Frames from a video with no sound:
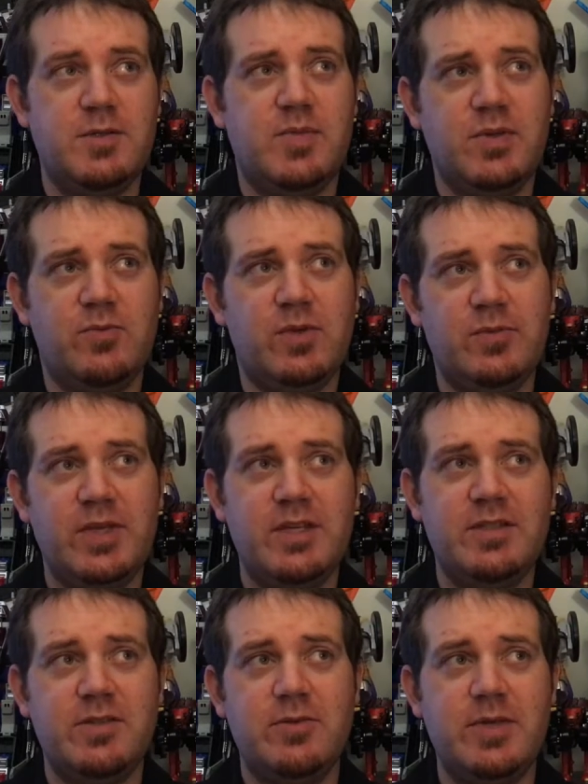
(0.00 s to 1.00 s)
1
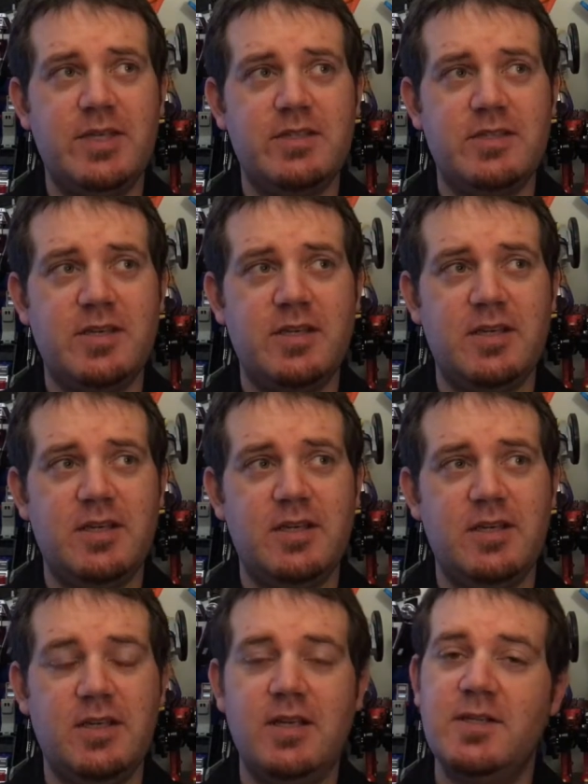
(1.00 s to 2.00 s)
week, 2 weeks.
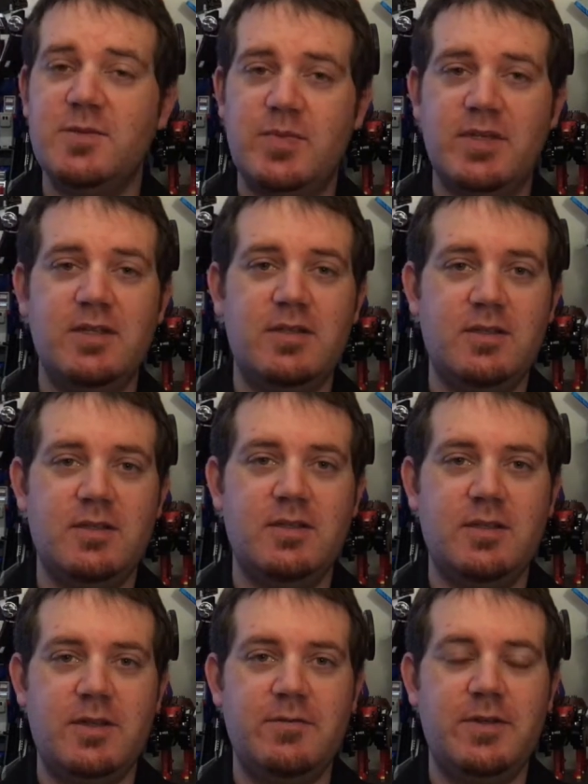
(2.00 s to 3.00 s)
It has been
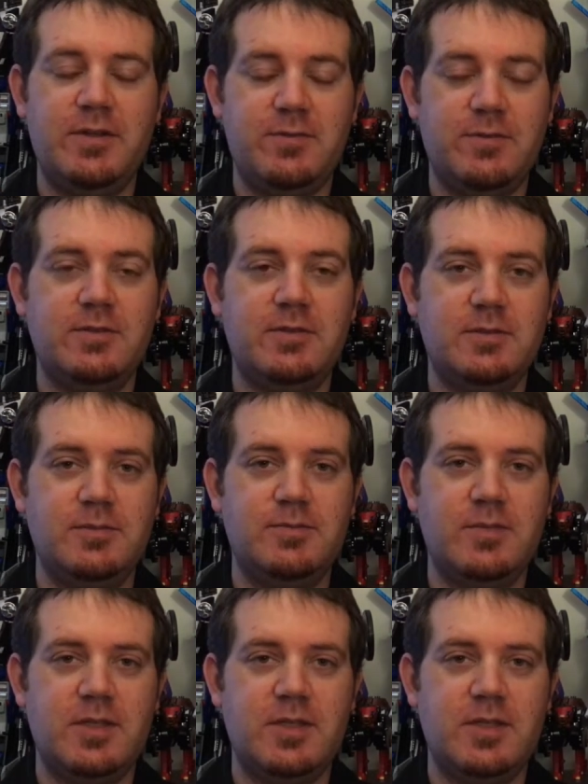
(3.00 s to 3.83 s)
an eventful